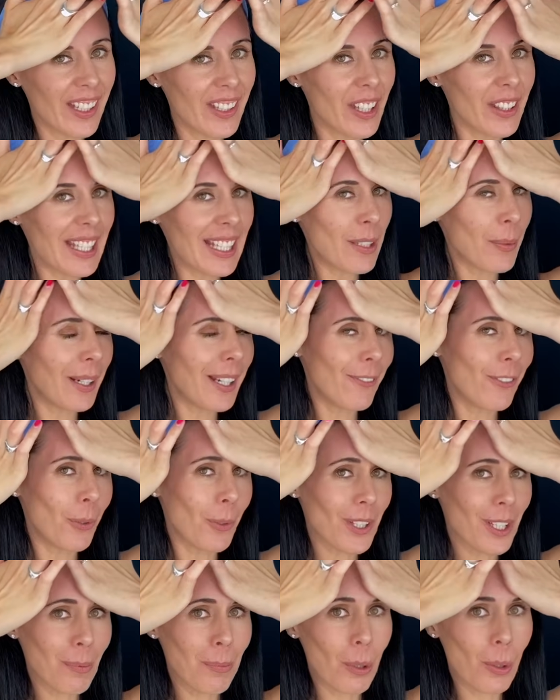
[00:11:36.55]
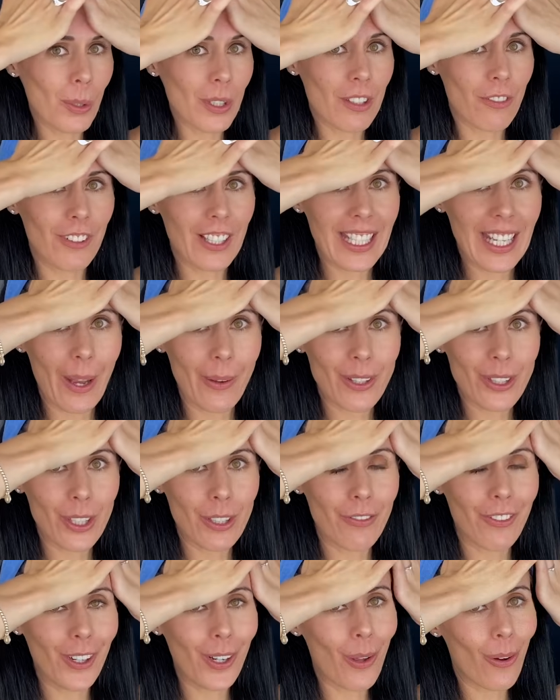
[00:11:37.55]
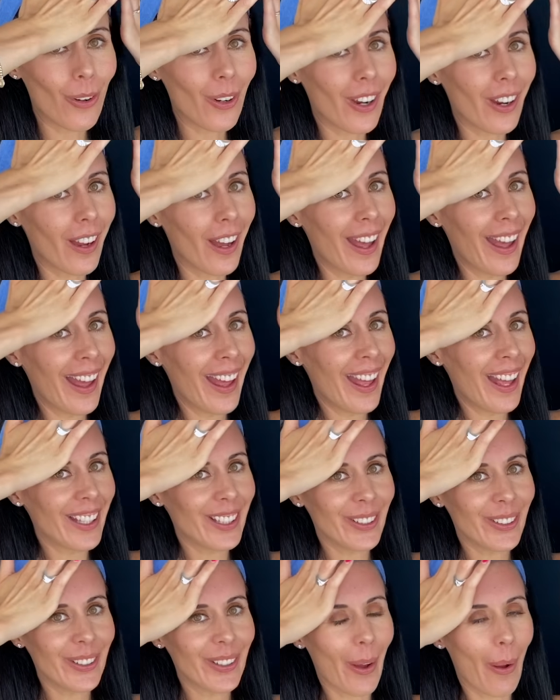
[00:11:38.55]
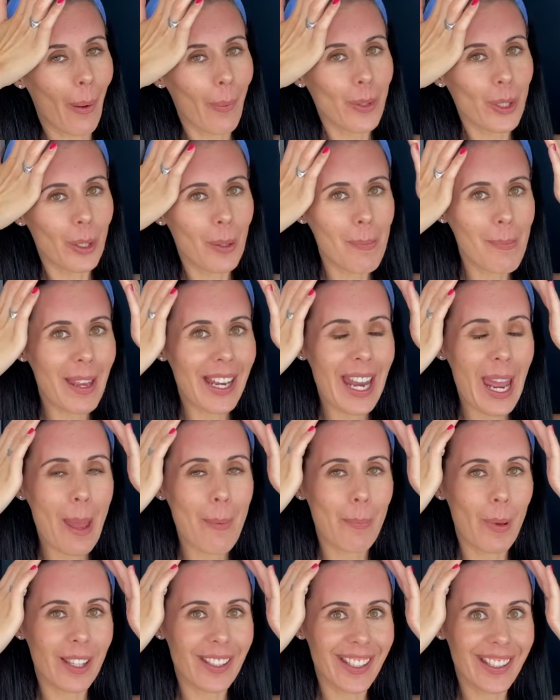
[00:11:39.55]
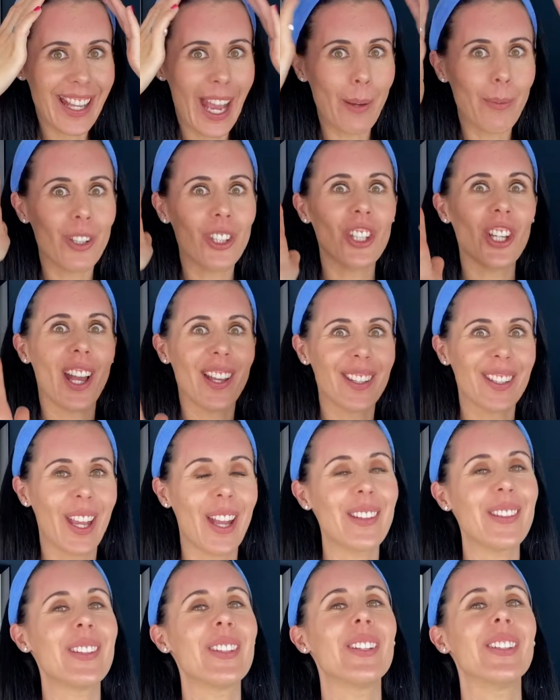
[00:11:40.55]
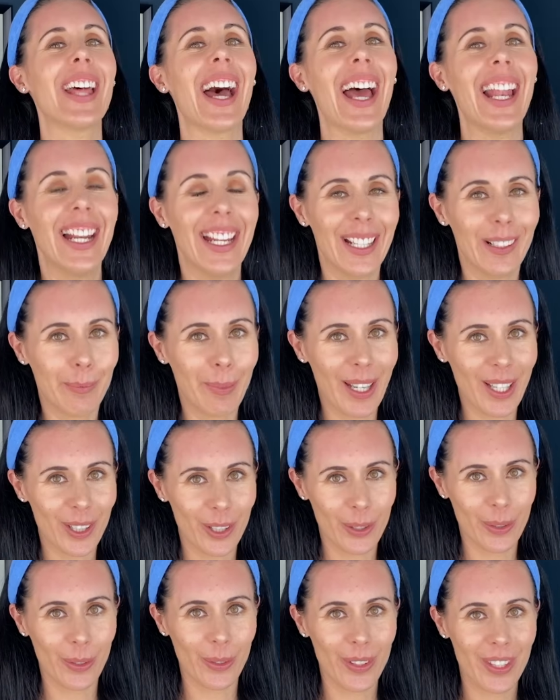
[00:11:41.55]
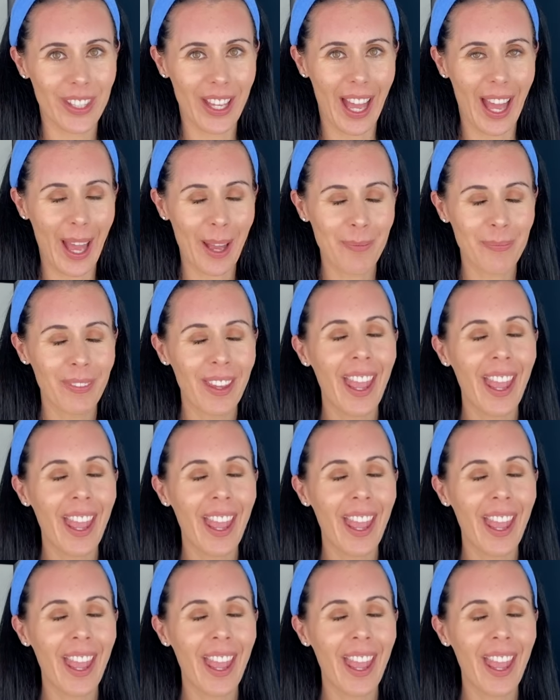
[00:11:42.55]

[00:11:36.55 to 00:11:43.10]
So this one, if you want to pause the video and do for longer, you can go up to a minute, but today we're just going to do that a little bit shorter.